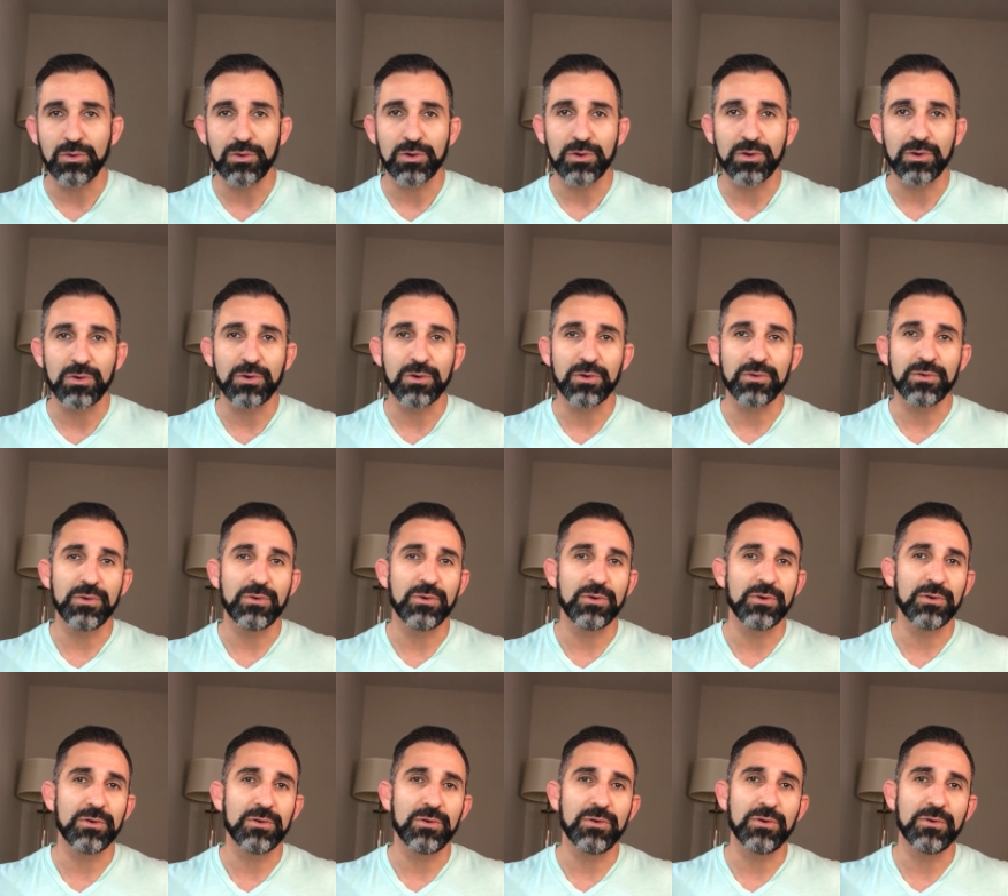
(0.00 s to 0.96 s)
or or
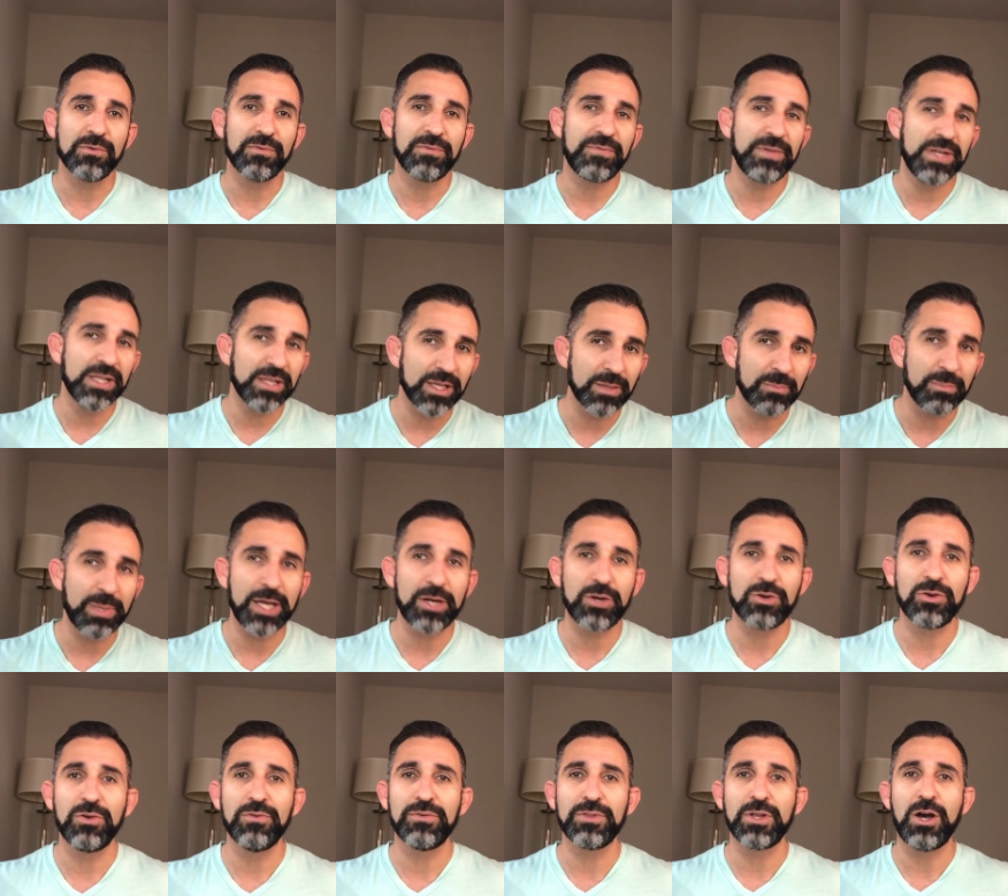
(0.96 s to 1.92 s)
or, or feeling
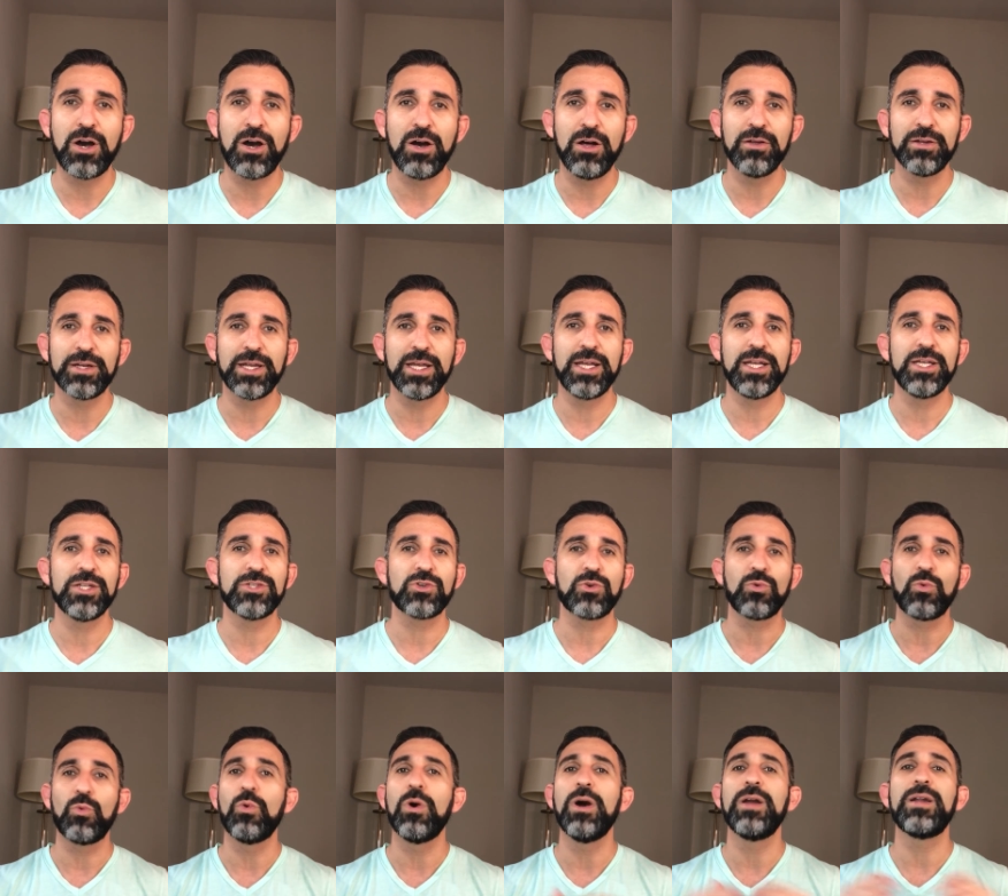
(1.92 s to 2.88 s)
better over the holidays
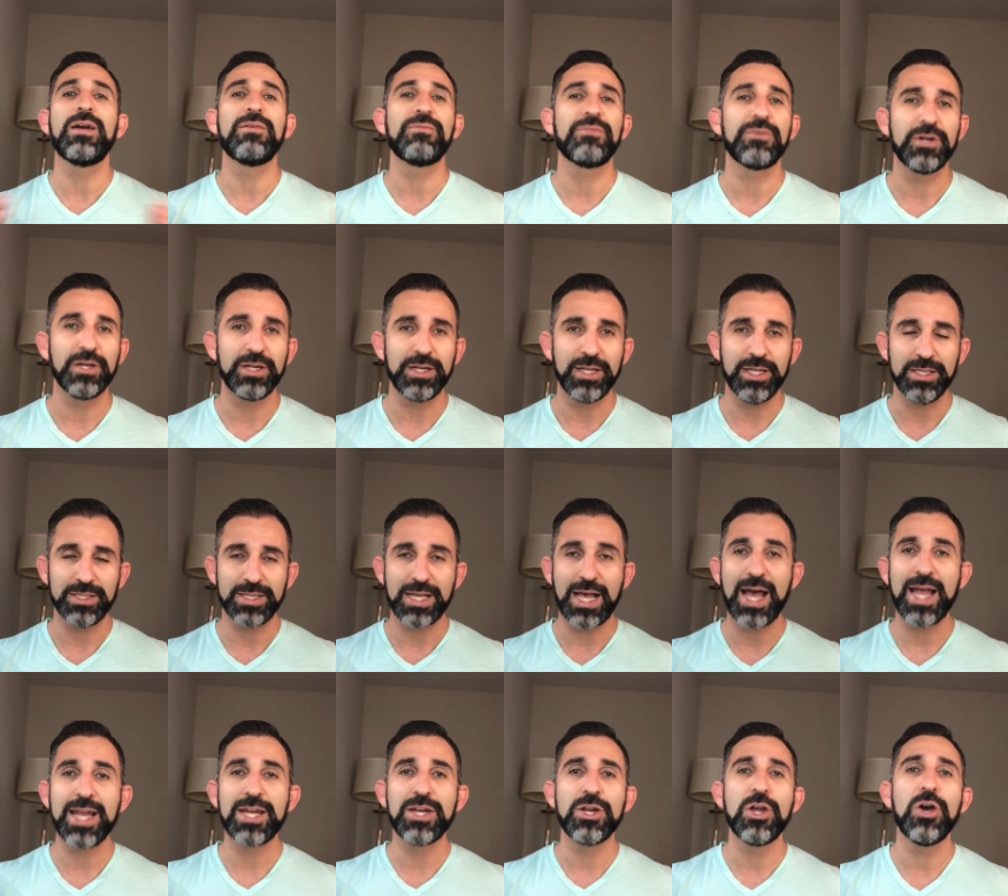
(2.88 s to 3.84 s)
or whatever it is.
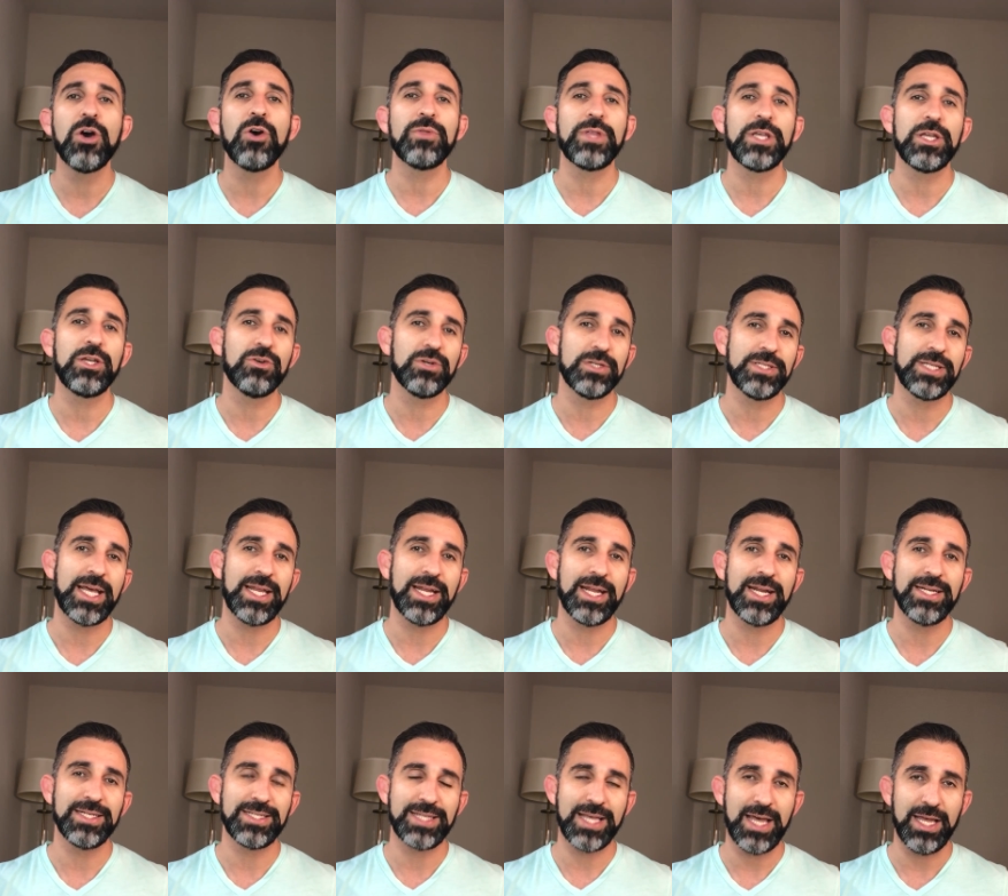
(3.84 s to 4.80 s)
I know that you're a 10
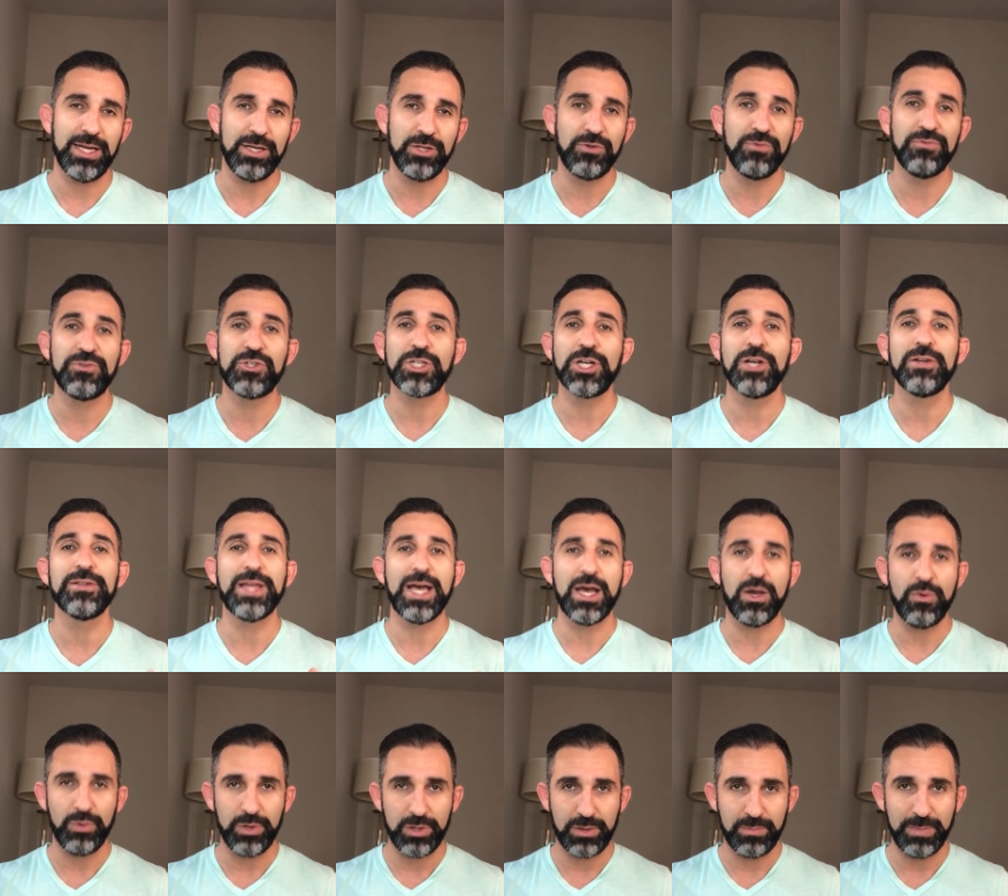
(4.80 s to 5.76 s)
out of 10. You've shared
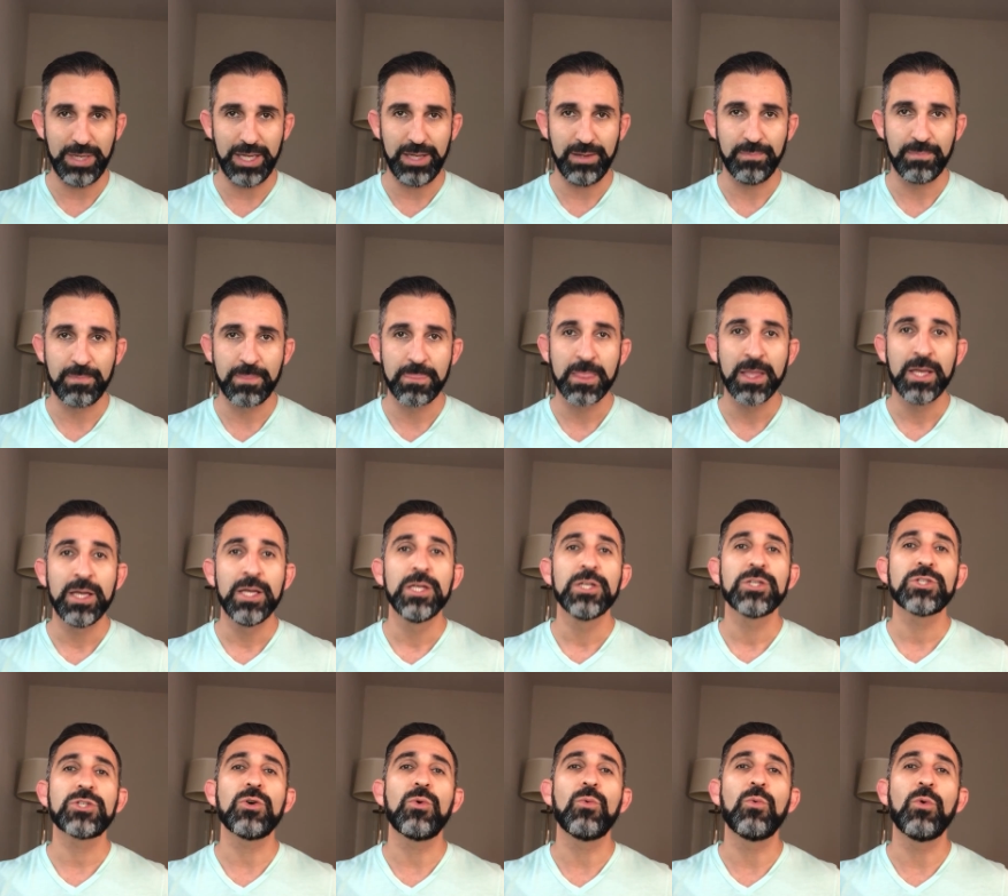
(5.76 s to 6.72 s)
that with me.
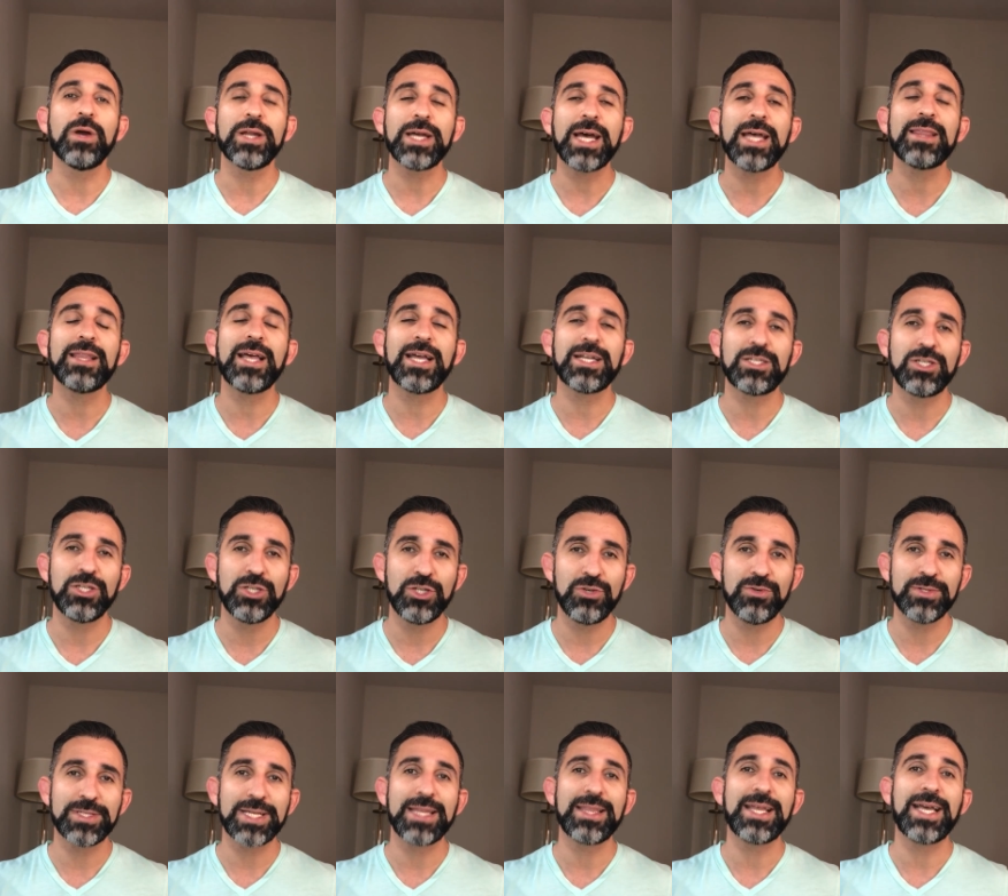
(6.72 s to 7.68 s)
So what I'd like to
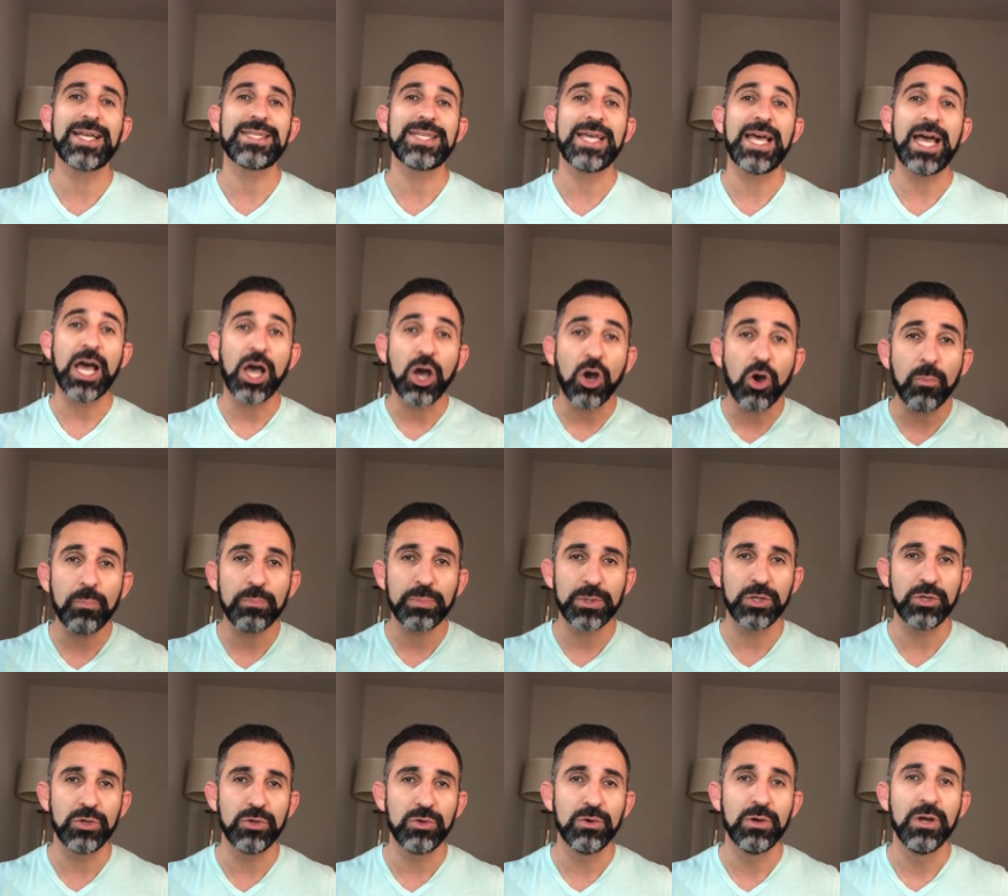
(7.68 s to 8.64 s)
do is I'd like to help
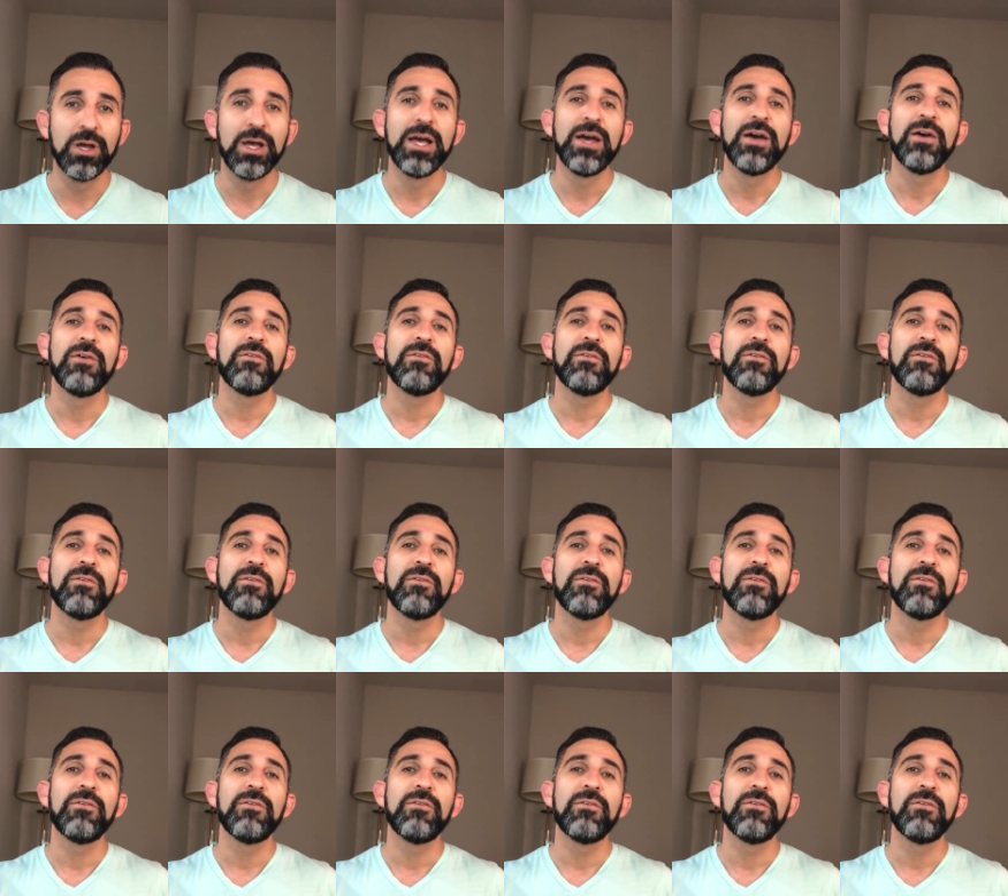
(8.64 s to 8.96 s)
you